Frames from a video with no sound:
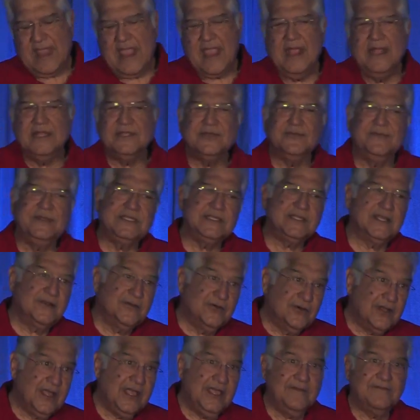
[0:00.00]
And so we said,
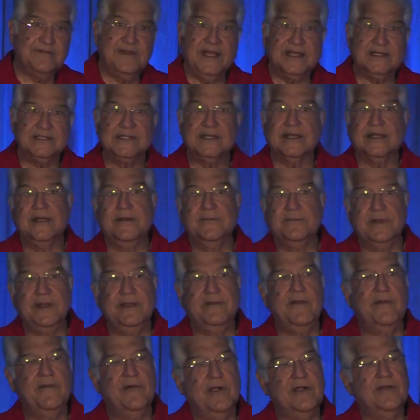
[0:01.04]
okay, if that's the company
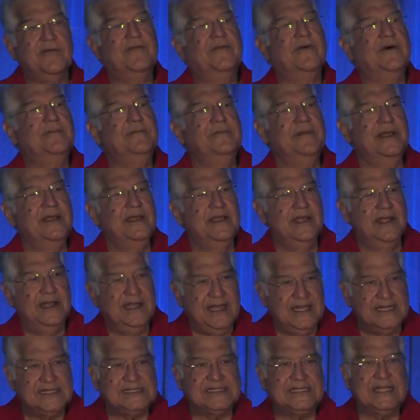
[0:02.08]
we want to form,
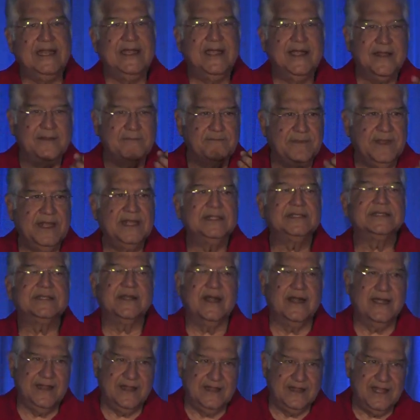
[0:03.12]
let's set it up and
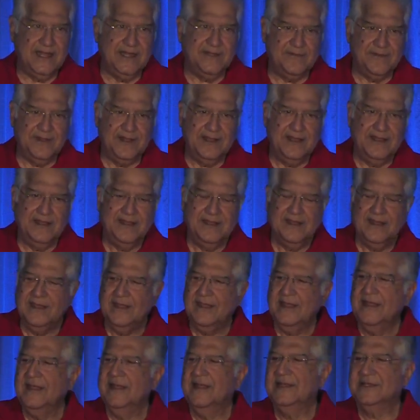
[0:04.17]
start it that way.
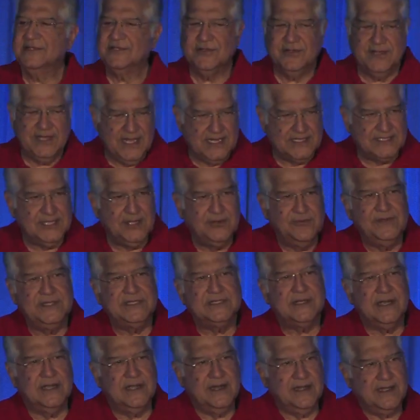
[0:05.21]
And so that's how we
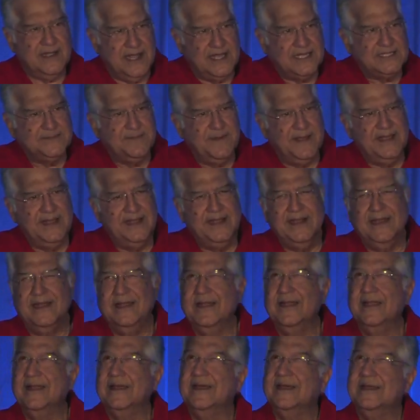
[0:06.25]
started TechSpan
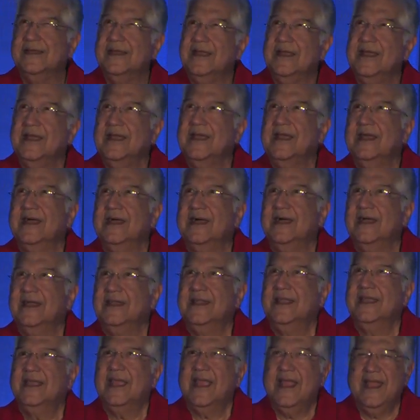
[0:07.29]
in, uh, I
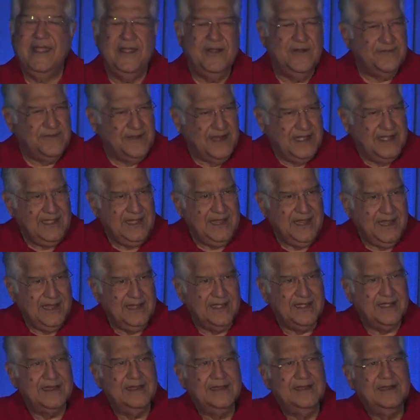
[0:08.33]
think, end of
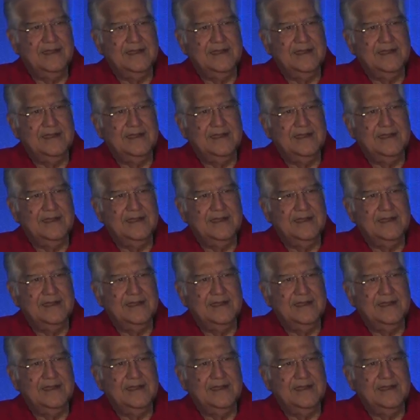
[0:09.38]
98.